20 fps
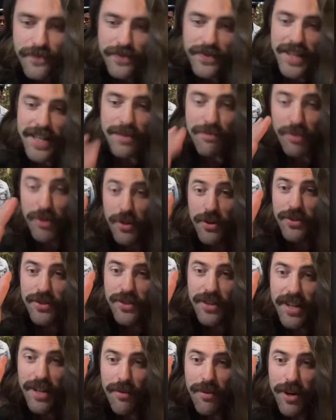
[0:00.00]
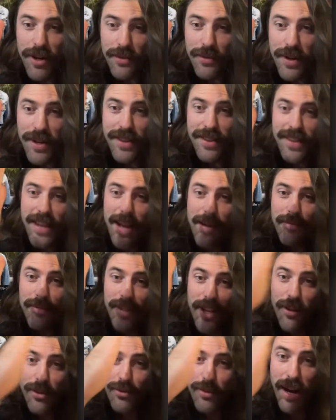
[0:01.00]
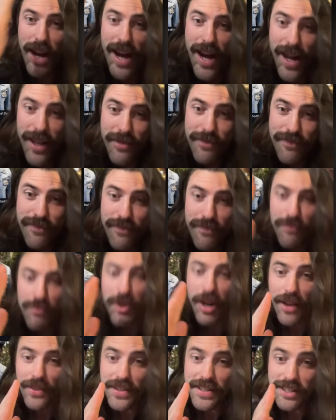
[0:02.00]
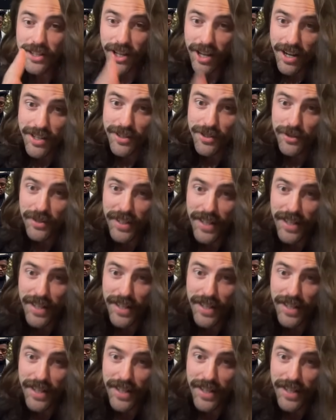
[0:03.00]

that first um the allegations by Lil